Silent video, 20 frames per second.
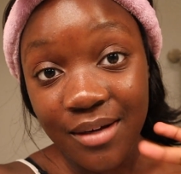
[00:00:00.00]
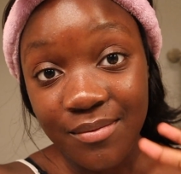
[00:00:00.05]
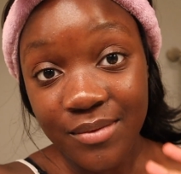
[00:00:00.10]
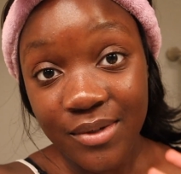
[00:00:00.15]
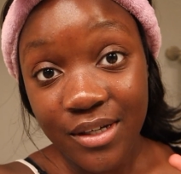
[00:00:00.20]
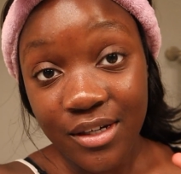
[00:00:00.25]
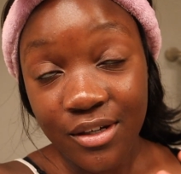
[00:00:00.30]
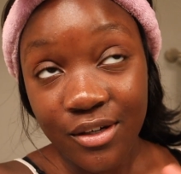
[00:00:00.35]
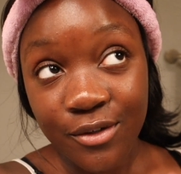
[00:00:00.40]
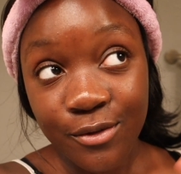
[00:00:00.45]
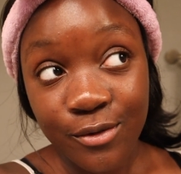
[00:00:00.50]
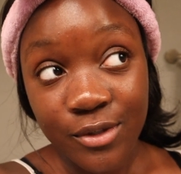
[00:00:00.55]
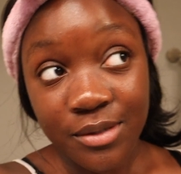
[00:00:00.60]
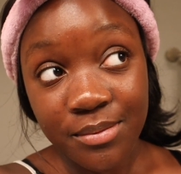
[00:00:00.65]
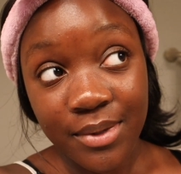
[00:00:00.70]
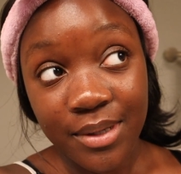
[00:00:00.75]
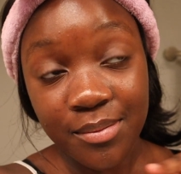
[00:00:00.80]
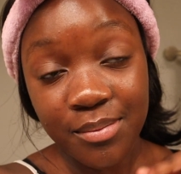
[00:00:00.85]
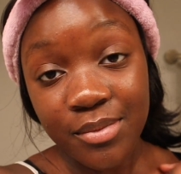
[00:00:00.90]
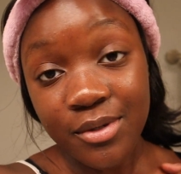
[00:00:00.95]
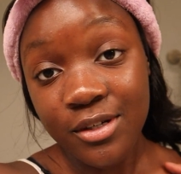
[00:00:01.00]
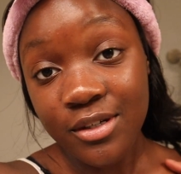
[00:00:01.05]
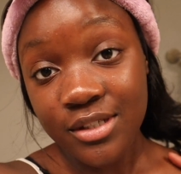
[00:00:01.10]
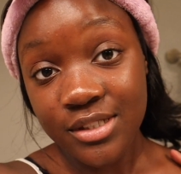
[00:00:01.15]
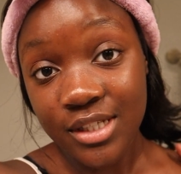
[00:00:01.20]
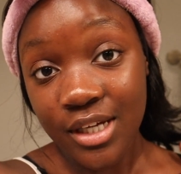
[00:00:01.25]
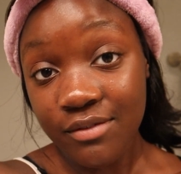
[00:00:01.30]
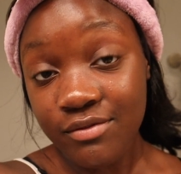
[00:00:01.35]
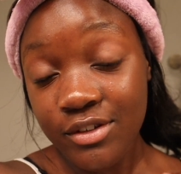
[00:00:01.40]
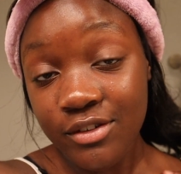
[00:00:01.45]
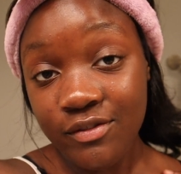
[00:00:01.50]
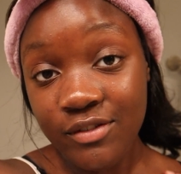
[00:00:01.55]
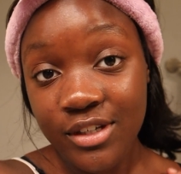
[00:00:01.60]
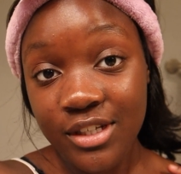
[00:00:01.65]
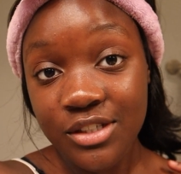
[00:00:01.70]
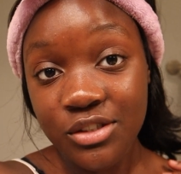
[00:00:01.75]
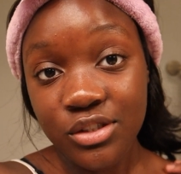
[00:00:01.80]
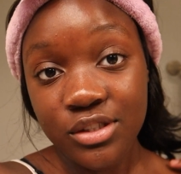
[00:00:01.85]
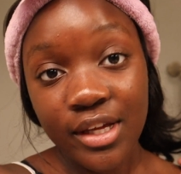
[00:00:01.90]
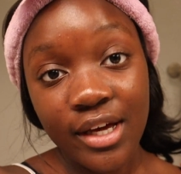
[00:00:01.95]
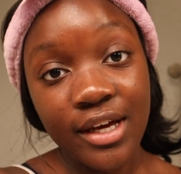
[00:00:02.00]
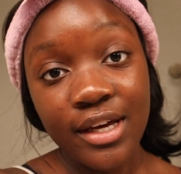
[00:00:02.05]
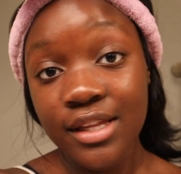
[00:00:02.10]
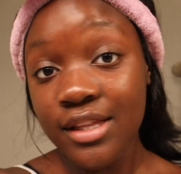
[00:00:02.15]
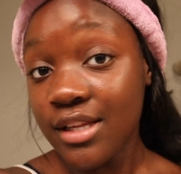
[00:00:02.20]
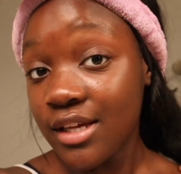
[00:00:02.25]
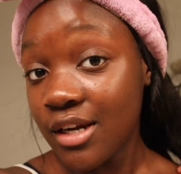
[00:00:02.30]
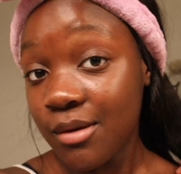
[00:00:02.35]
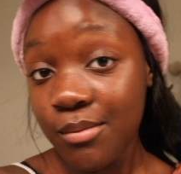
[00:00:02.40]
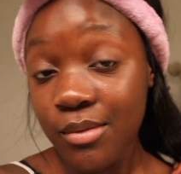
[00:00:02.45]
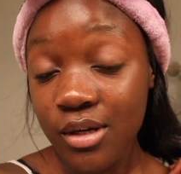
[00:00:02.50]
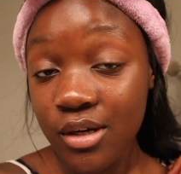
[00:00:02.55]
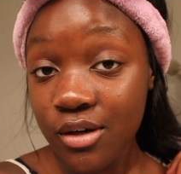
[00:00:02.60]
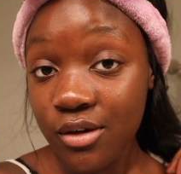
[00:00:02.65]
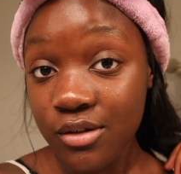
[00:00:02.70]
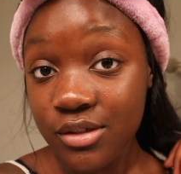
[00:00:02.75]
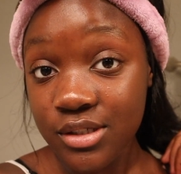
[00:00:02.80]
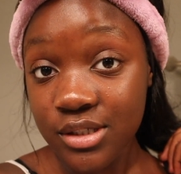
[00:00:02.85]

I'm gonna go read my books. I have to finish that and then I'm gonna go to